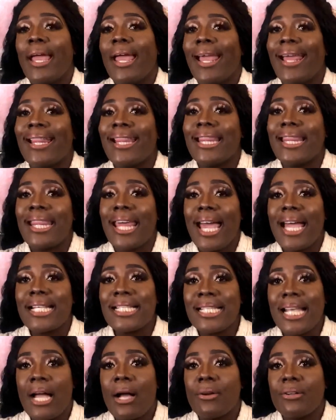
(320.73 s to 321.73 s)
And that's
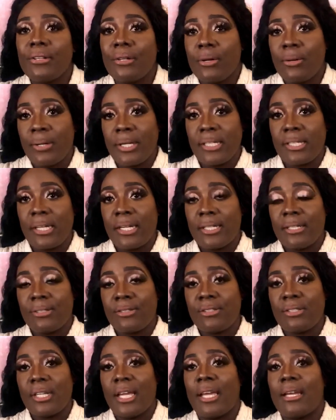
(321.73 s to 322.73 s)
how you're going to
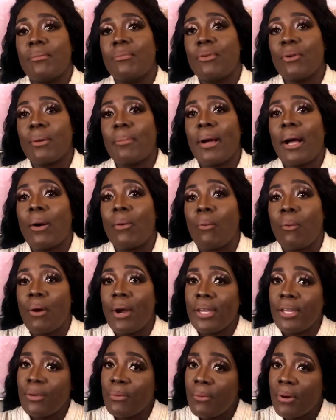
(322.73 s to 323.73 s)
understand more about
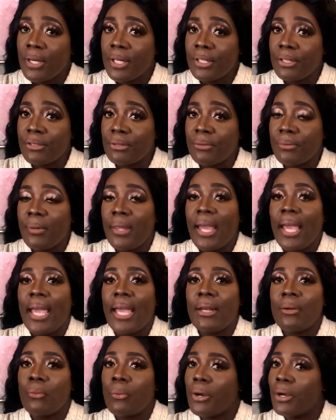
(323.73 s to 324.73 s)
what you want to do
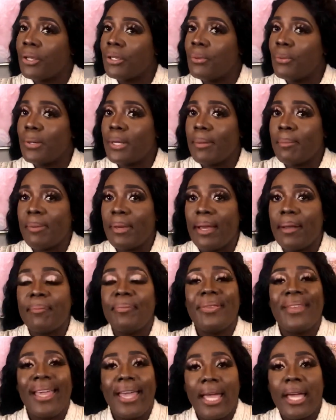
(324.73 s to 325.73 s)
and where you want to be,
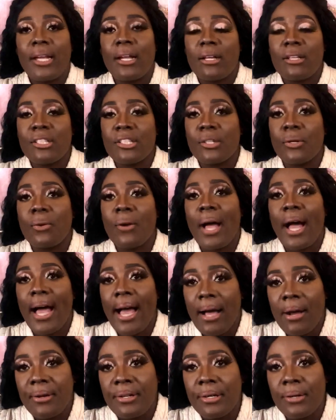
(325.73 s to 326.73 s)
and also
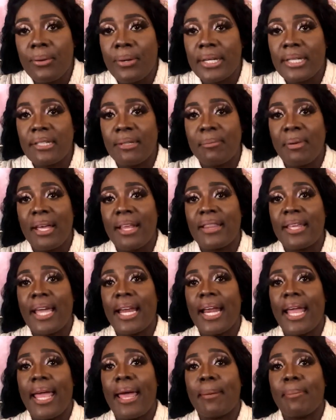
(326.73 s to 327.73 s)
how you're going to make that
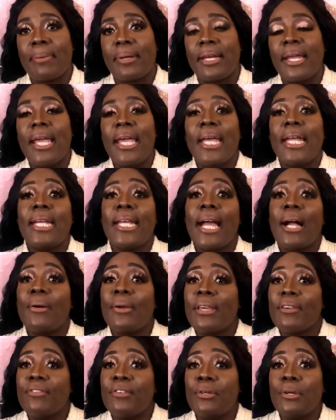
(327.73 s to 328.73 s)
happen. Now,
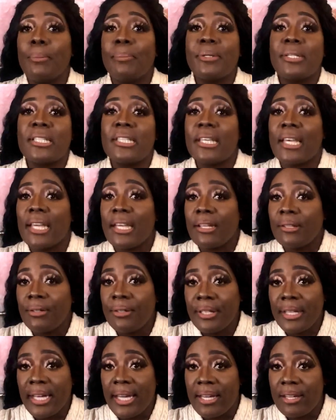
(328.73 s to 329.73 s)
if you're
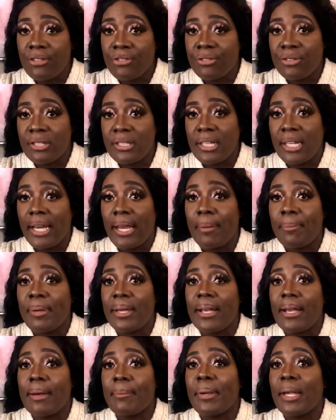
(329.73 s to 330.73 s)
particularly interested in
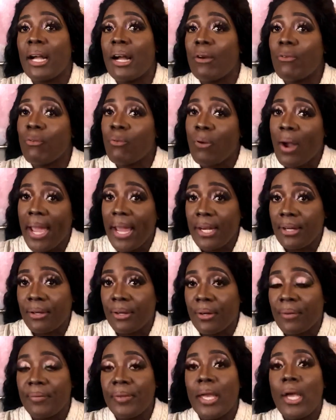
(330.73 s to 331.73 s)
becoming a
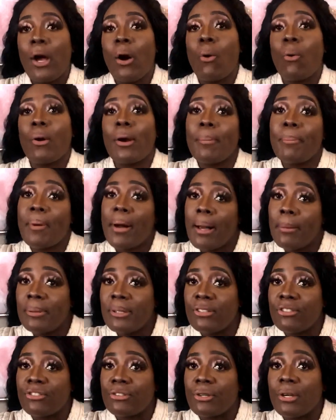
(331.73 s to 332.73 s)
writer or a
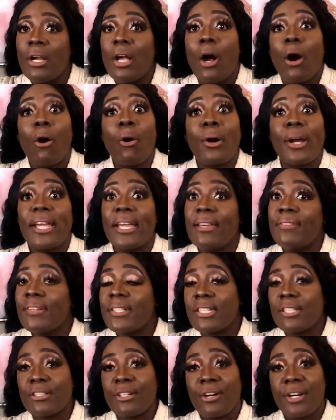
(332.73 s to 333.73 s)
publisher or even
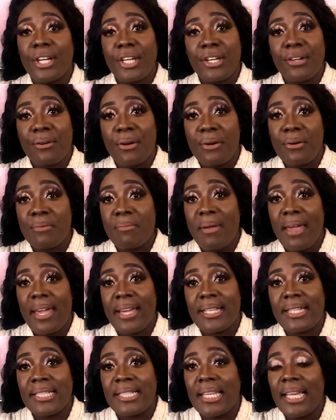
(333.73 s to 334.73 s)
starting your own
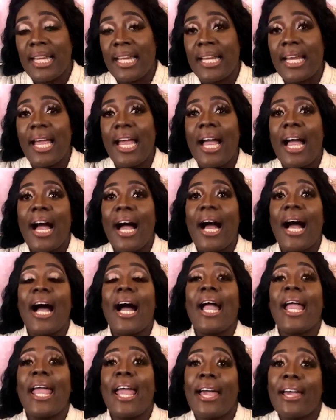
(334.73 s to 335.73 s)
magazine,
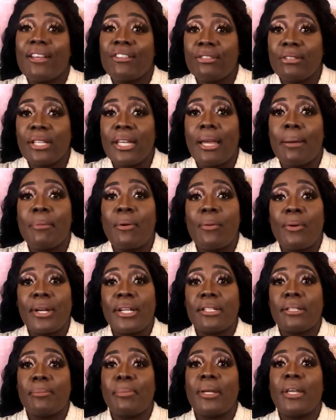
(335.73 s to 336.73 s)
I actually am going
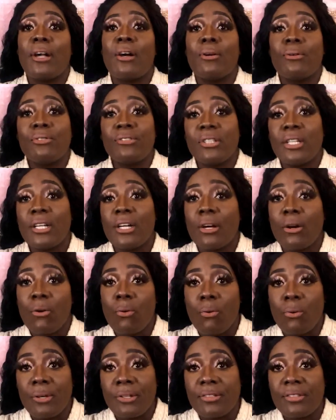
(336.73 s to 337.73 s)
to be hosting a
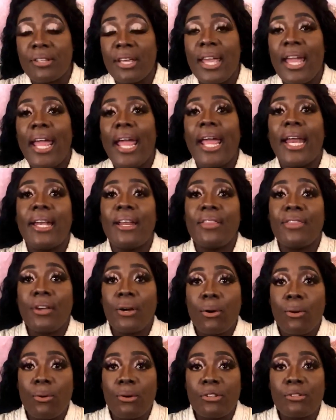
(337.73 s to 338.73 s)
course, and in the
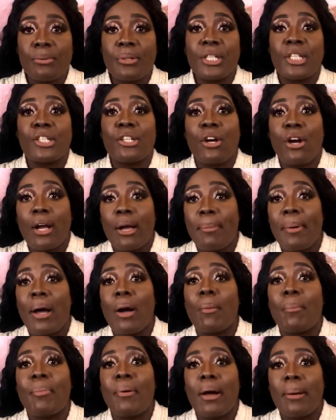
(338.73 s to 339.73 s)
course we're going to talk
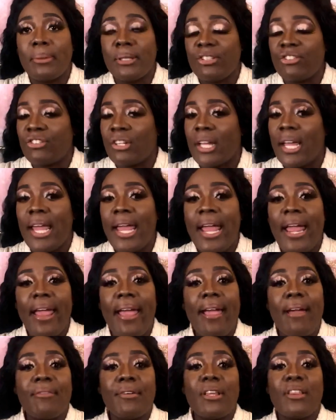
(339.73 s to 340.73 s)
about publishing,
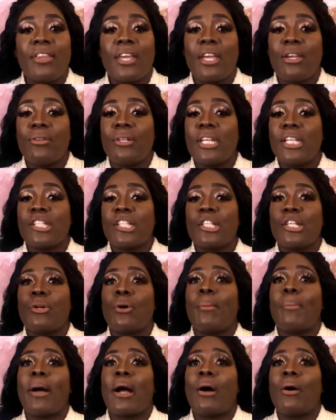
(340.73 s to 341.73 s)
everything you need to know
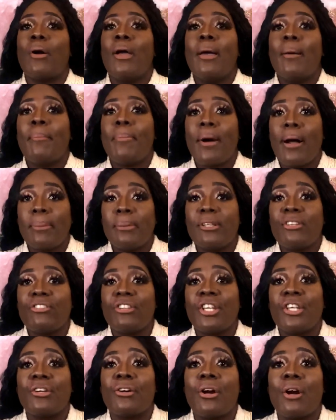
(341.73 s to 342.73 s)
about
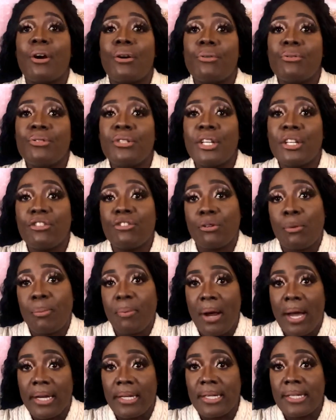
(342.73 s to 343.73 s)
publishing your own digital
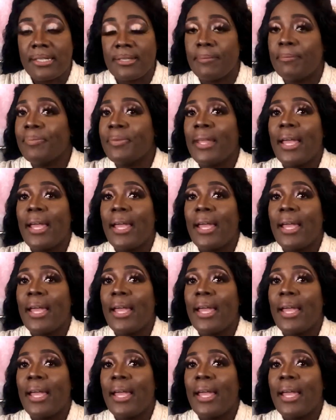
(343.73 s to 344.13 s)
products.